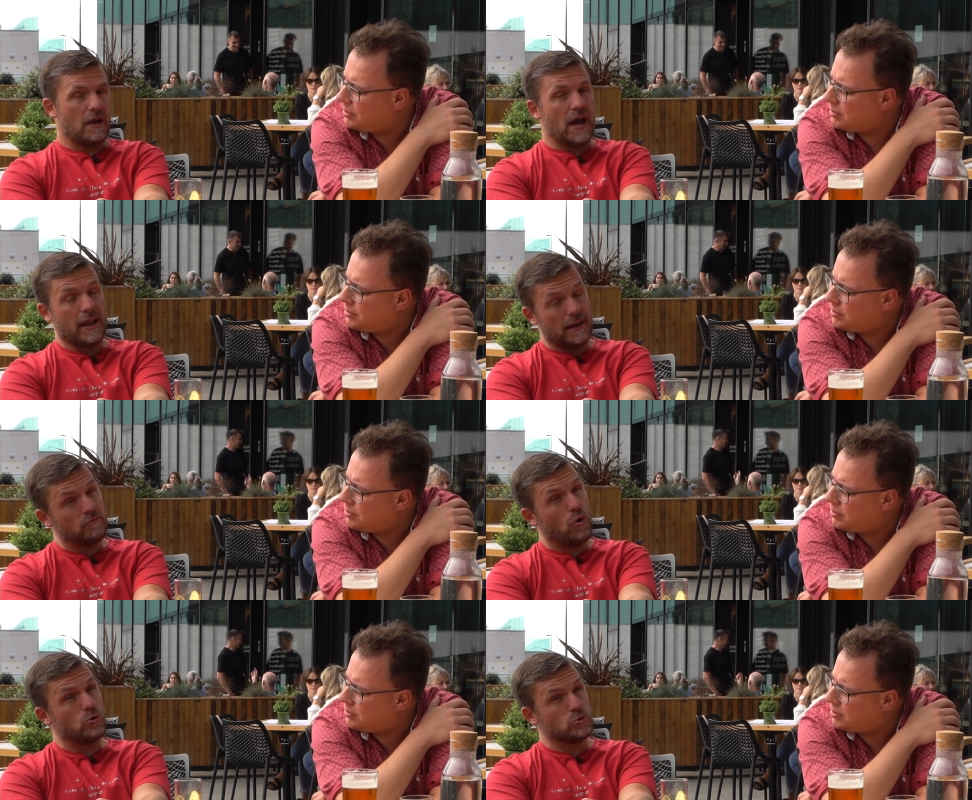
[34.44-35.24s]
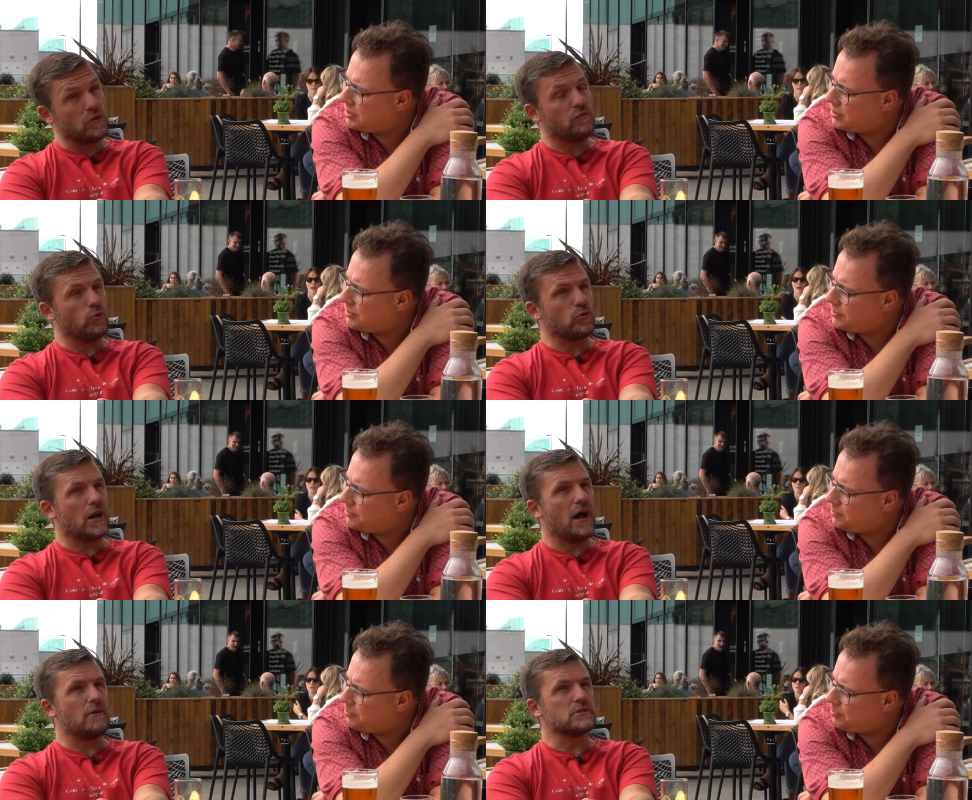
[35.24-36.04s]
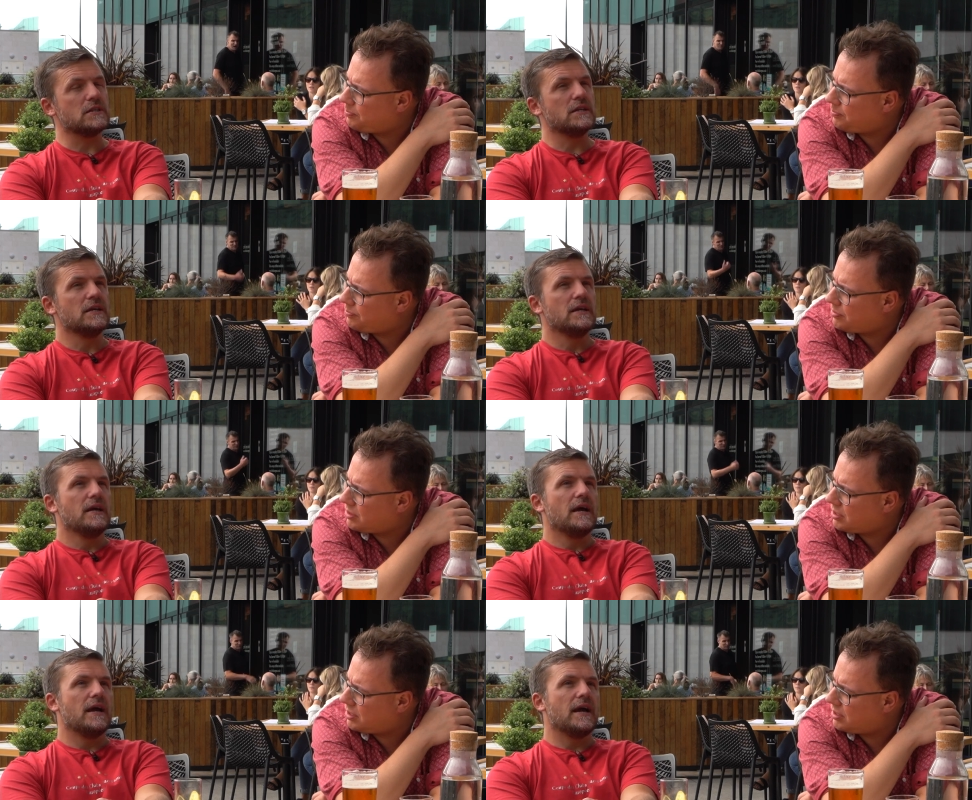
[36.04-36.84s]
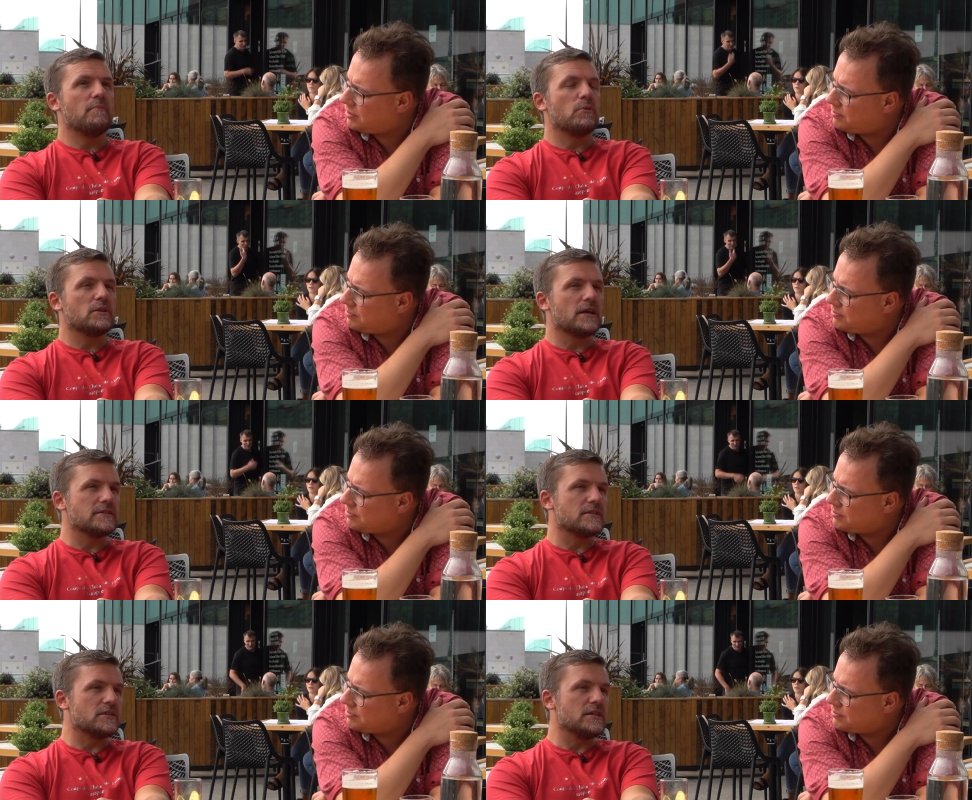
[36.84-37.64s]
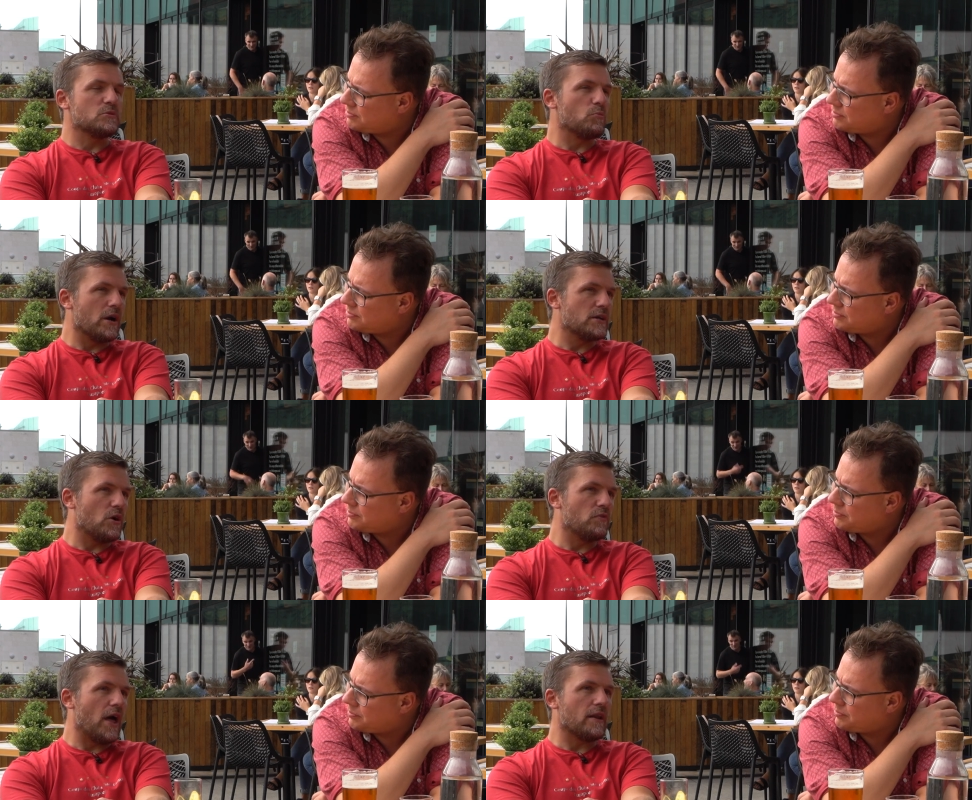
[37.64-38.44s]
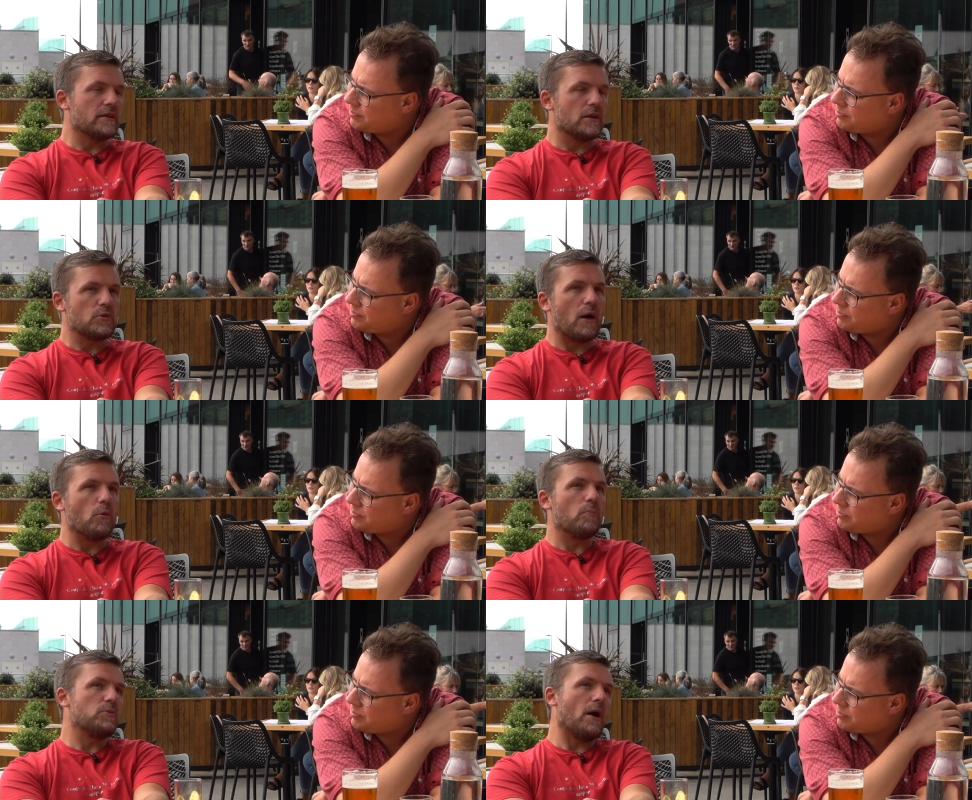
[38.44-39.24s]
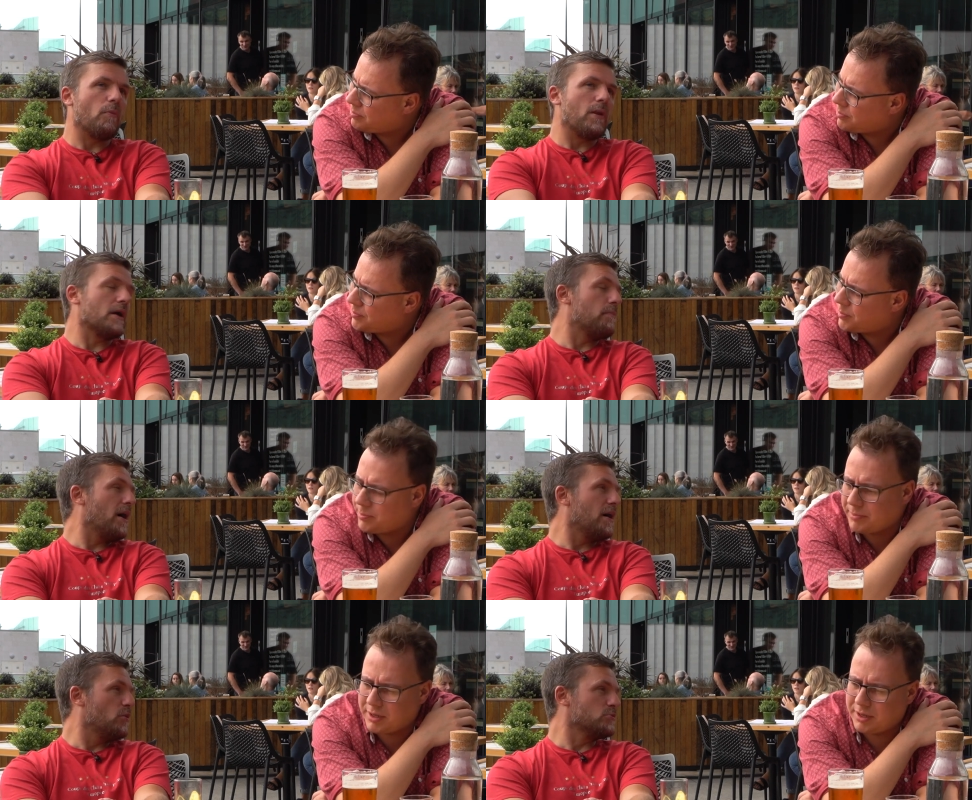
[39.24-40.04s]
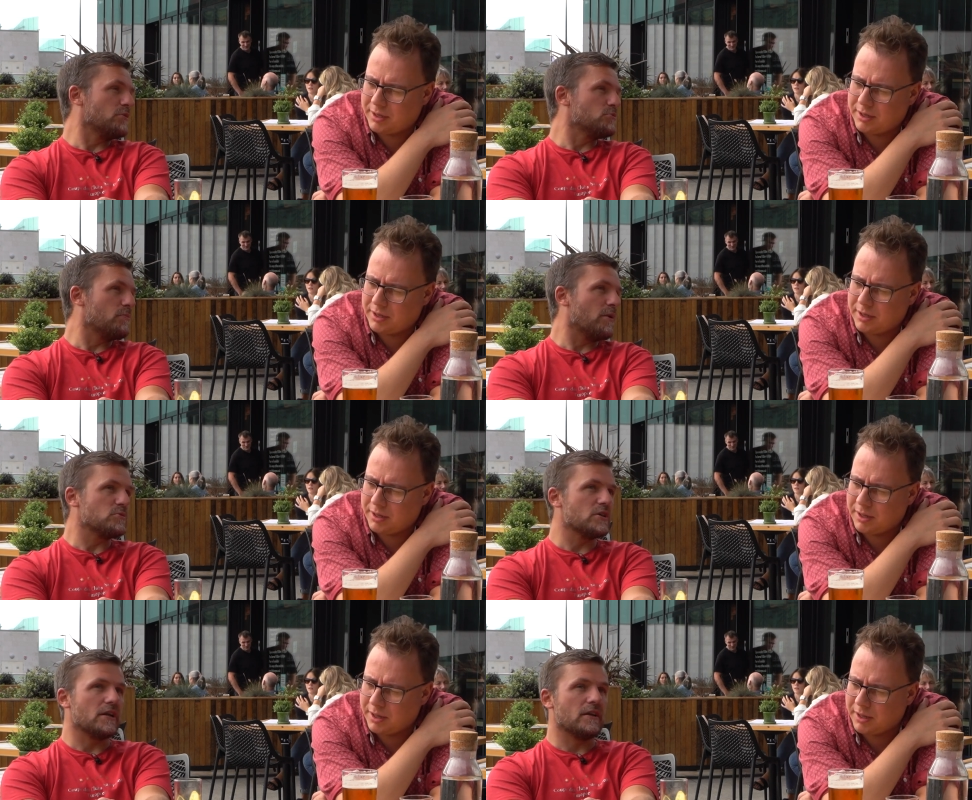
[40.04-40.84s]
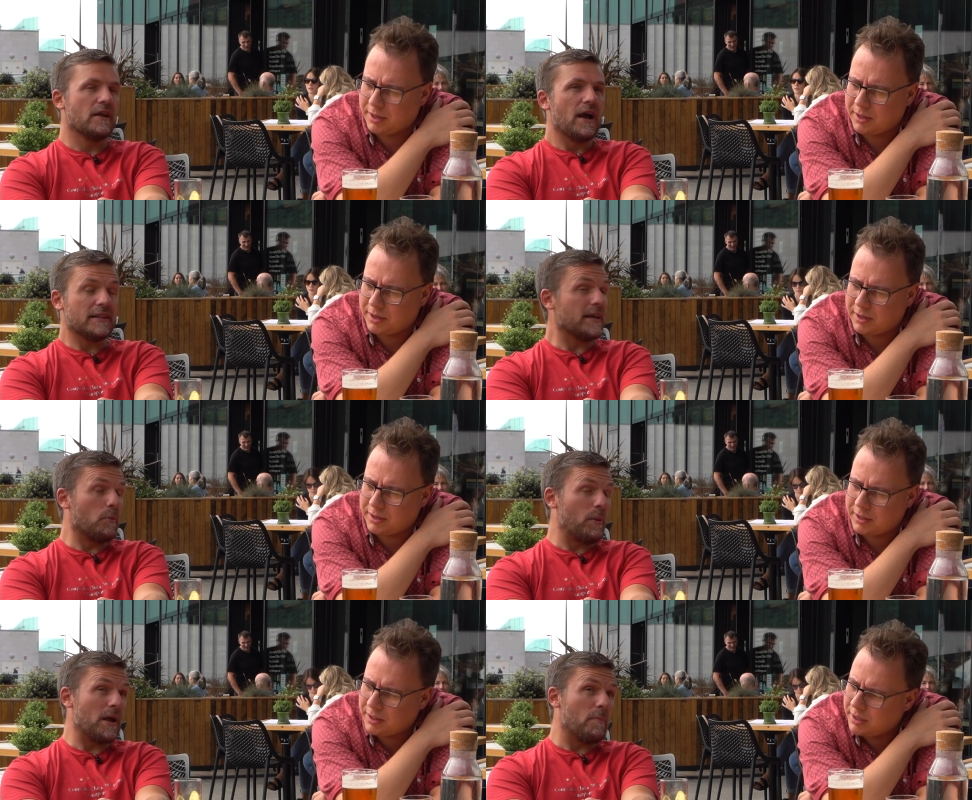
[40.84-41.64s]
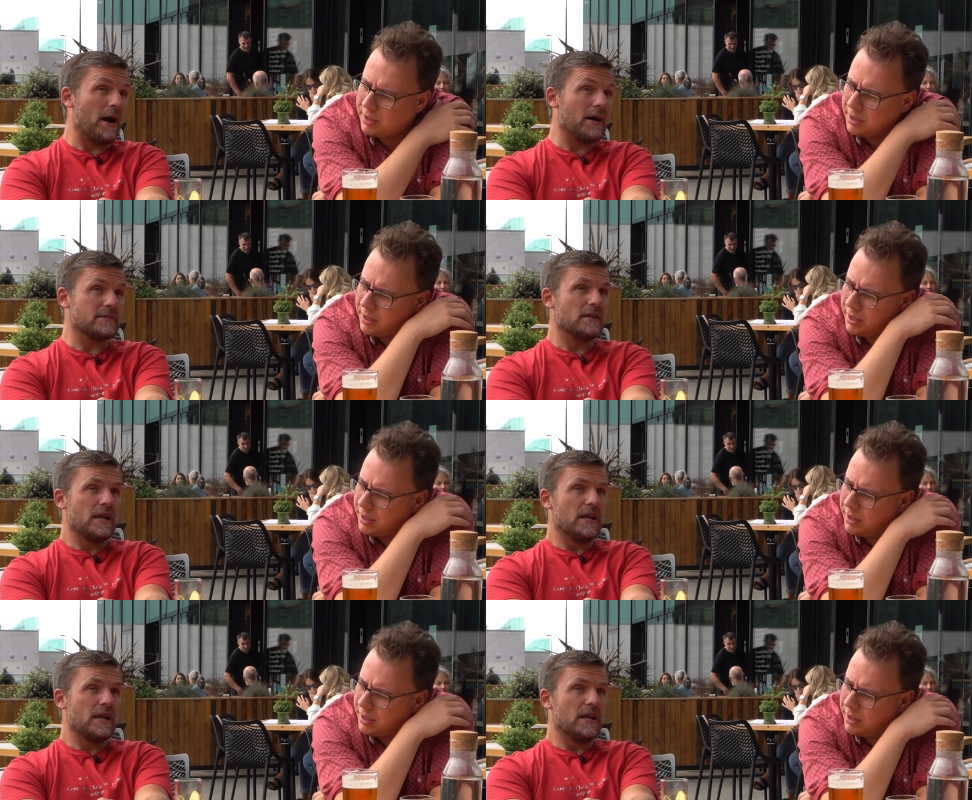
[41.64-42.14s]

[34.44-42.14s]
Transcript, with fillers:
Speaker 1: at Elland Road with a full crowd in. Uh, but I think as the season wears on, that you know that will that will play a part, no doubt about it. And I think it'll play a part